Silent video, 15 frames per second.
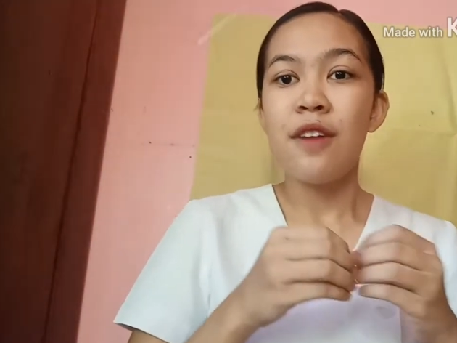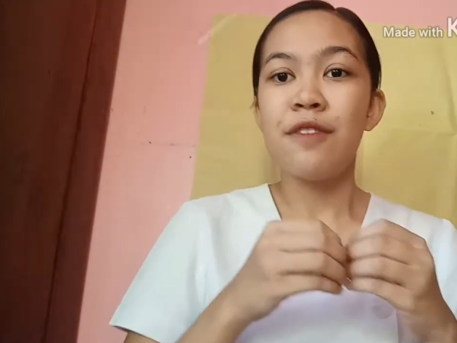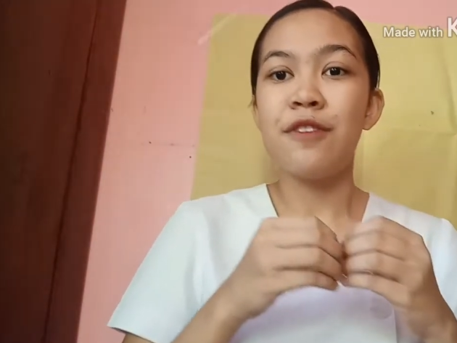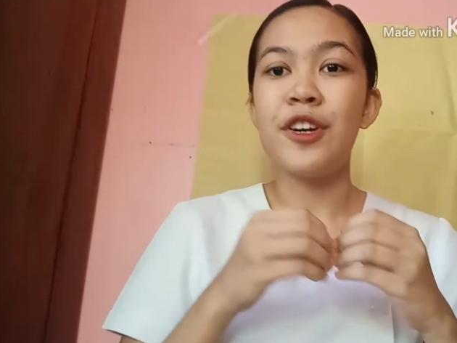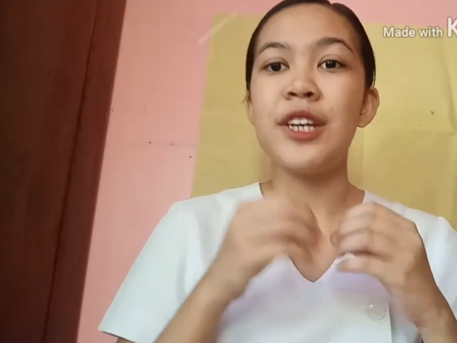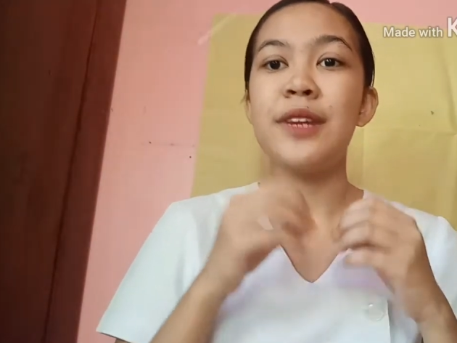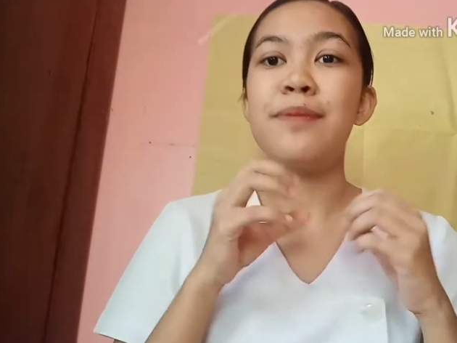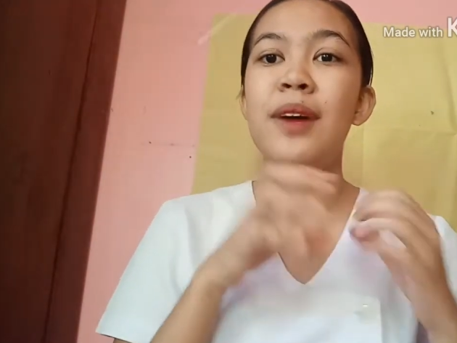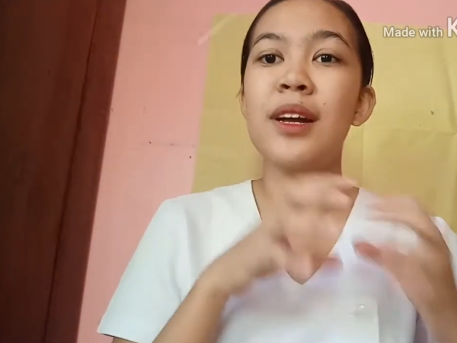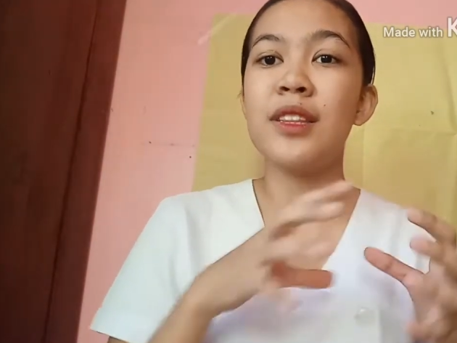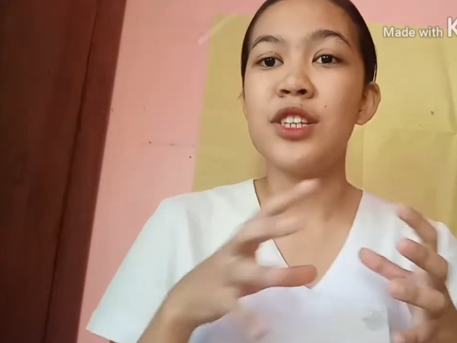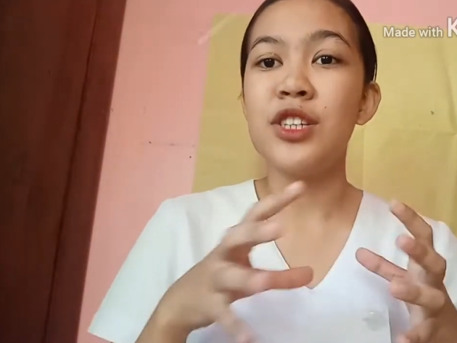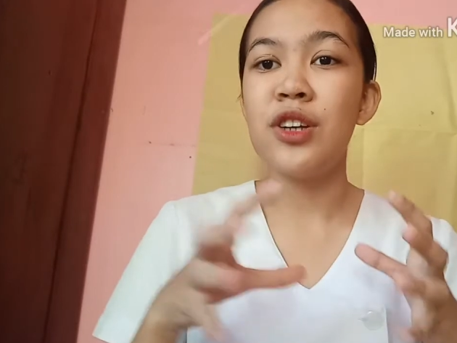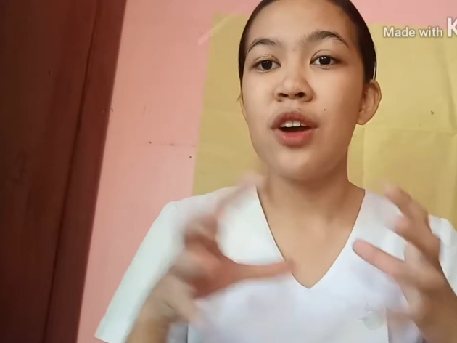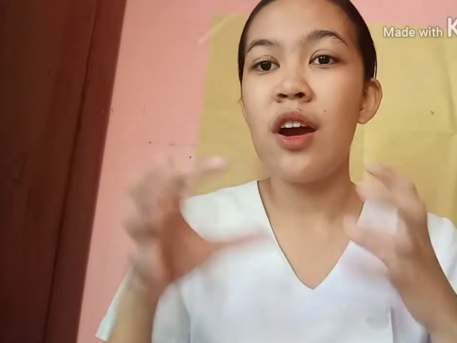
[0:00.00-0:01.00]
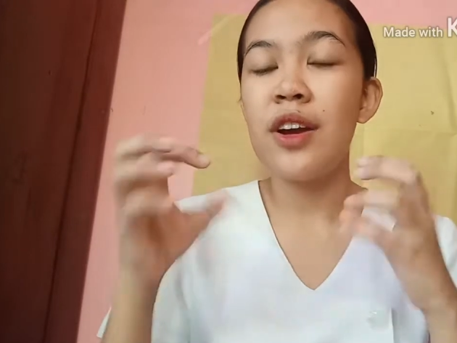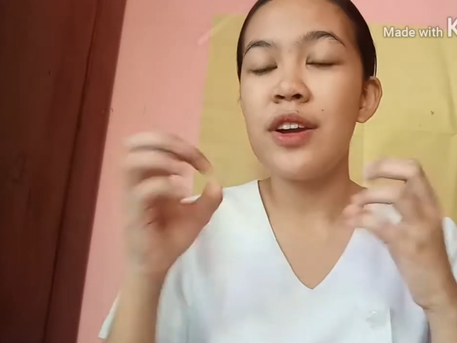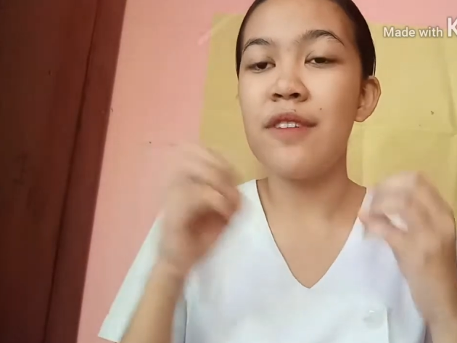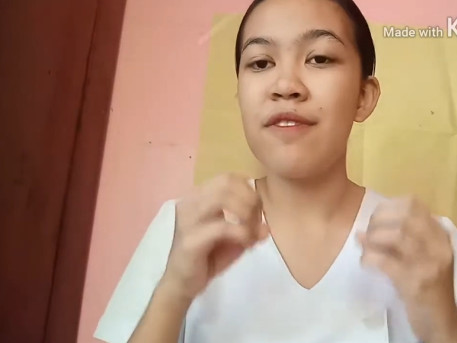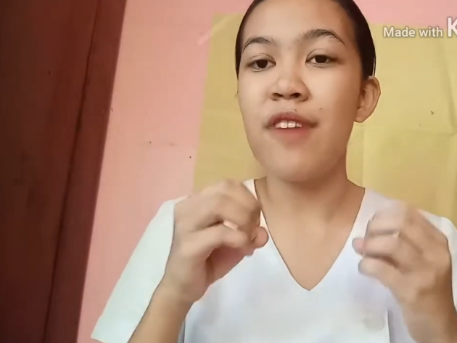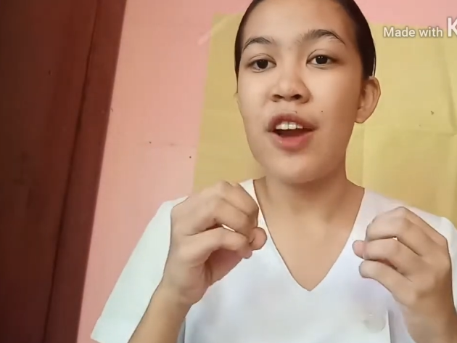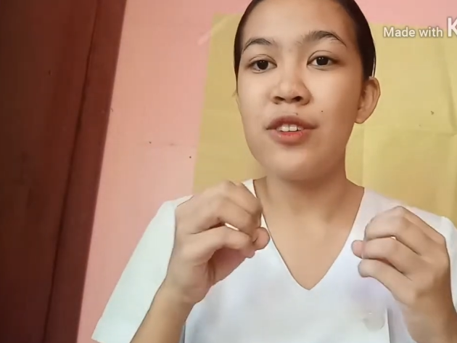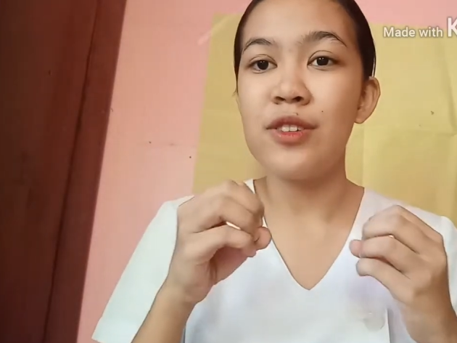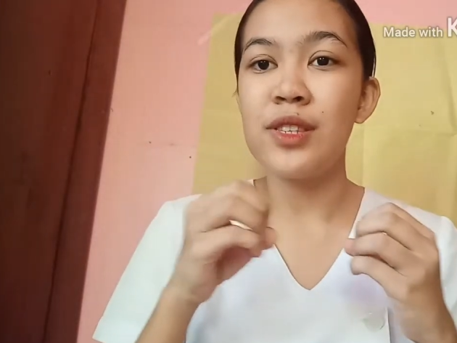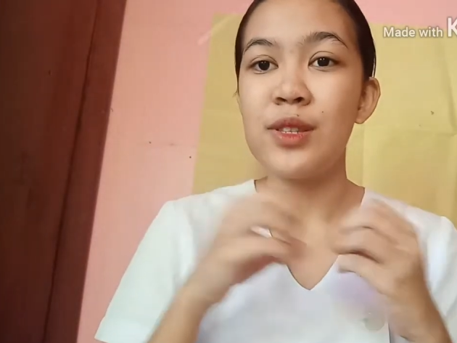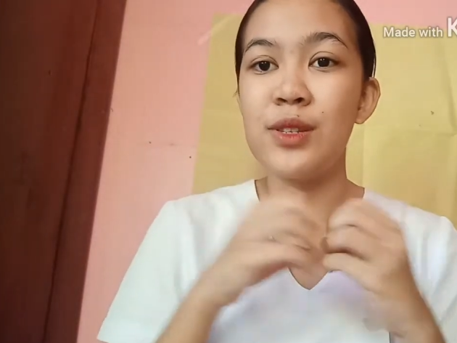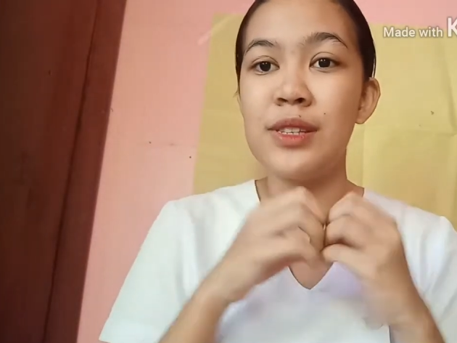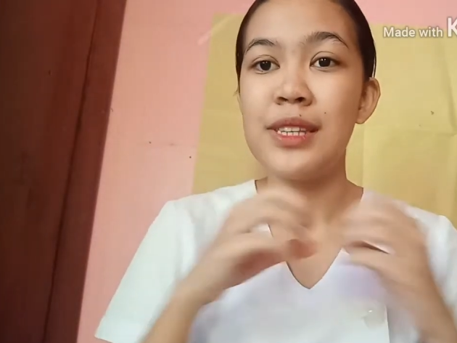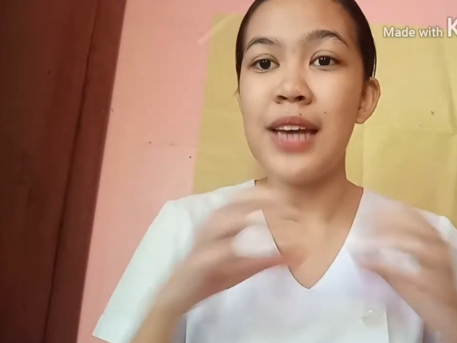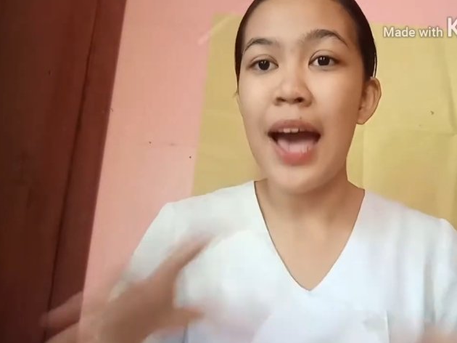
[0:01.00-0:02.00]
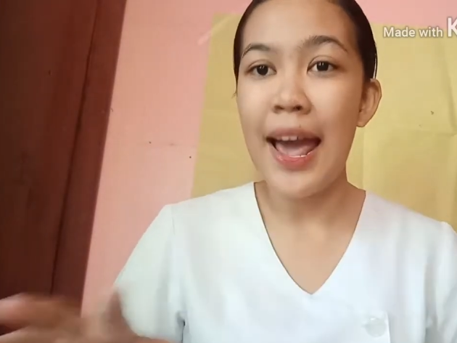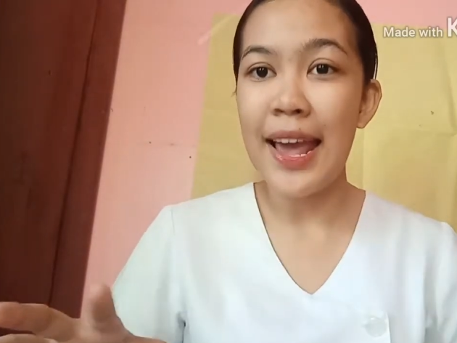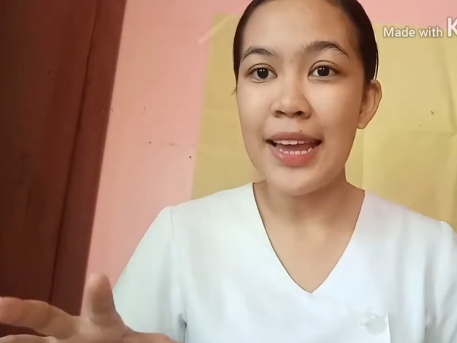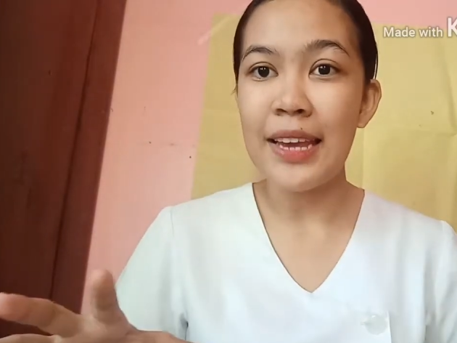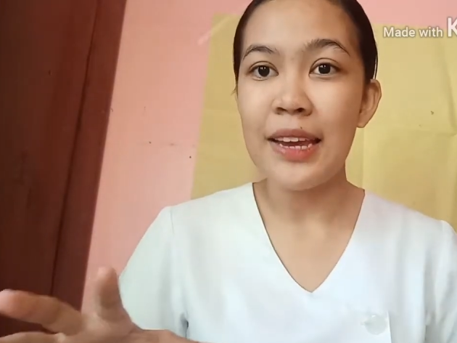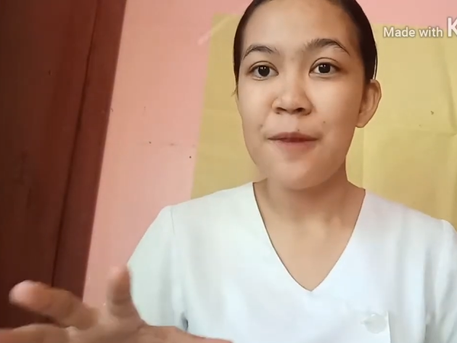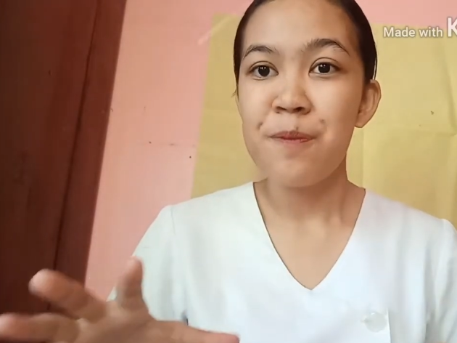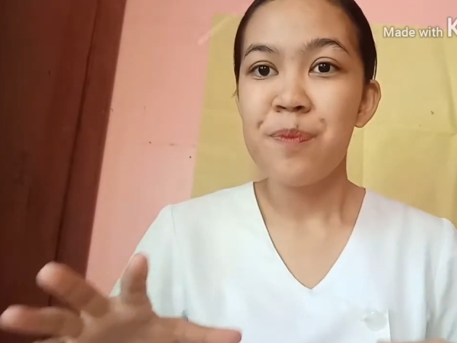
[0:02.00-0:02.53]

for the bacteria or the virus to die,